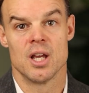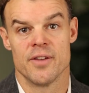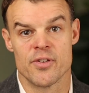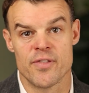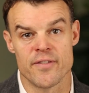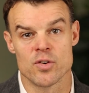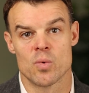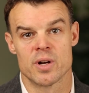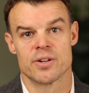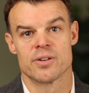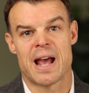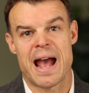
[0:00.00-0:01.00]
If you've ever
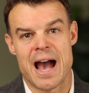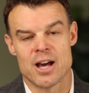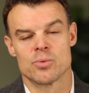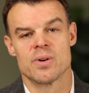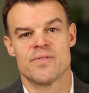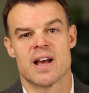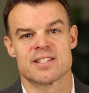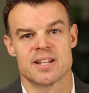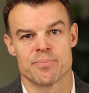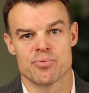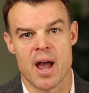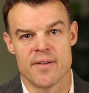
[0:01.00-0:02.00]
wondered how to invest
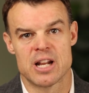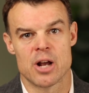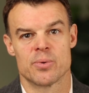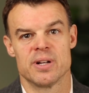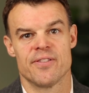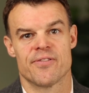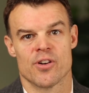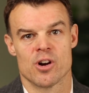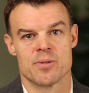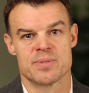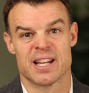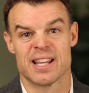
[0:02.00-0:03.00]
in private equity
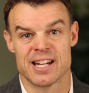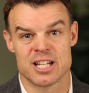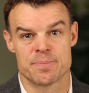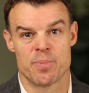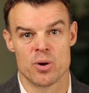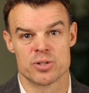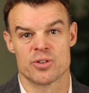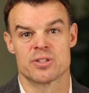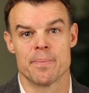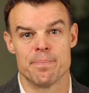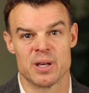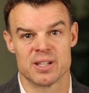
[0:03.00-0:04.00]
firms and get exposure
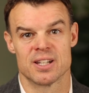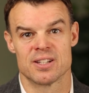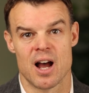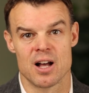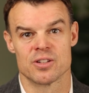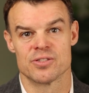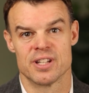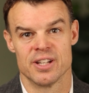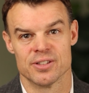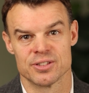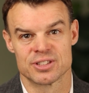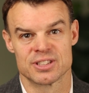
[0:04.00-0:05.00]
to billion-dollar
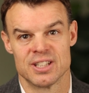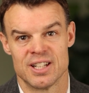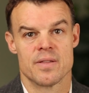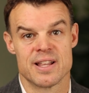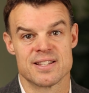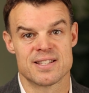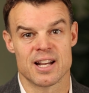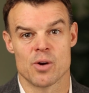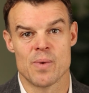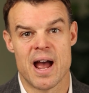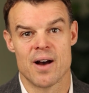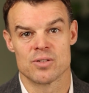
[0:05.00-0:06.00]
deals, then stick
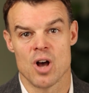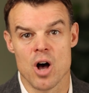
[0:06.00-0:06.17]
around.